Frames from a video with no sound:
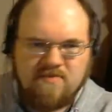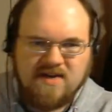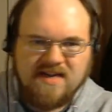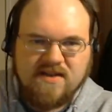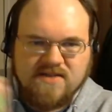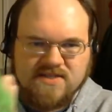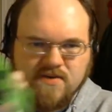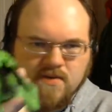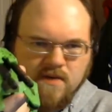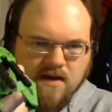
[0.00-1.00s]
it looks
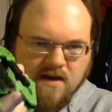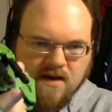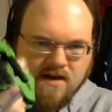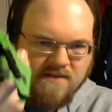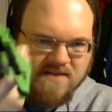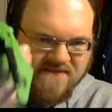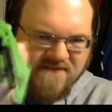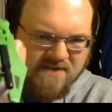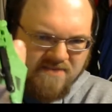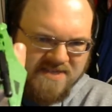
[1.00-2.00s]
cool. It's a
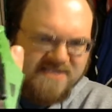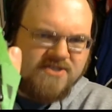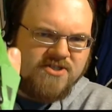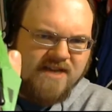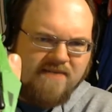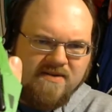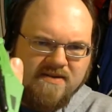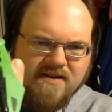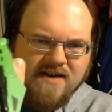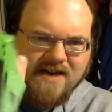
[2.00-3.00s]
very pleasing shape.
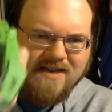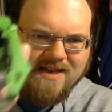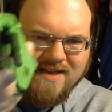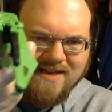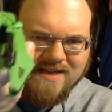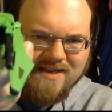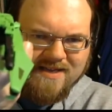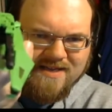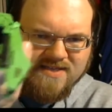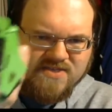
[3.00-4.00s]
I like that
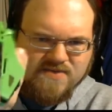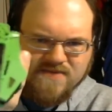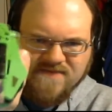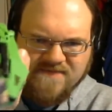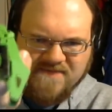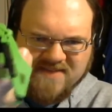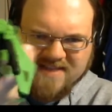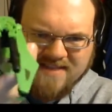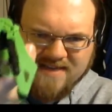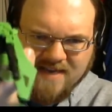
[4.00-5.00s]
he's sort of
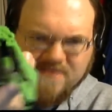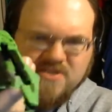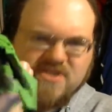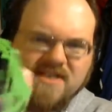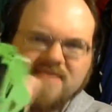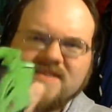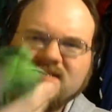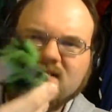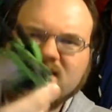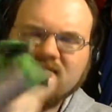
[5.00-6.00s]
diamond shaped. He's
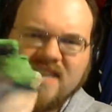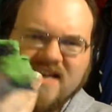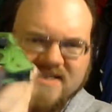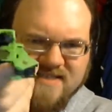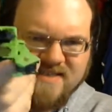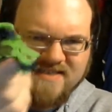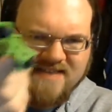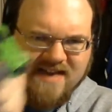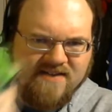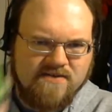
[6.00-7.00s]
kind of a
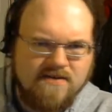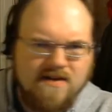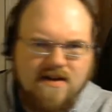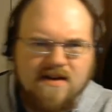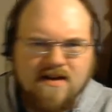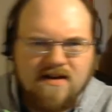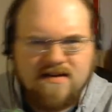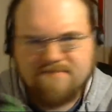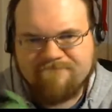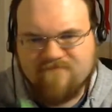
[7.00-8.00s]
hexagonal.
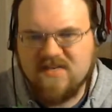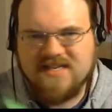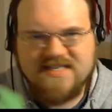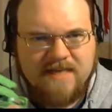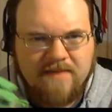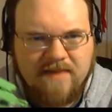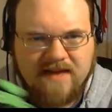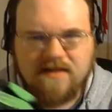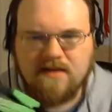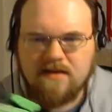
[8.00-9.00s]
He's not bad.
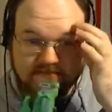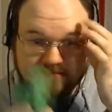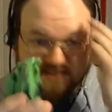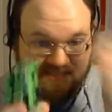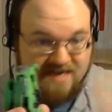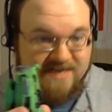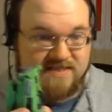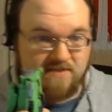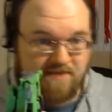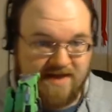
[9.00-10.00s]
Sockets
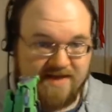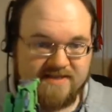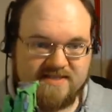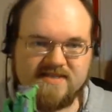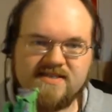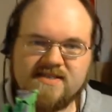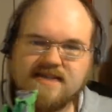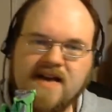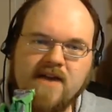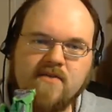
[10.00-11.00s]
and pegs is
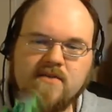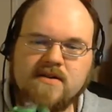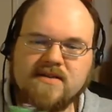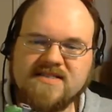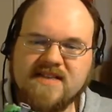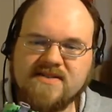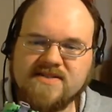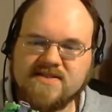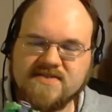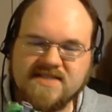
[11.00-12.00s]
how this
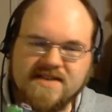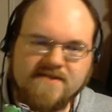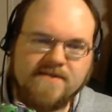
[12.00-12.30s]
goes together,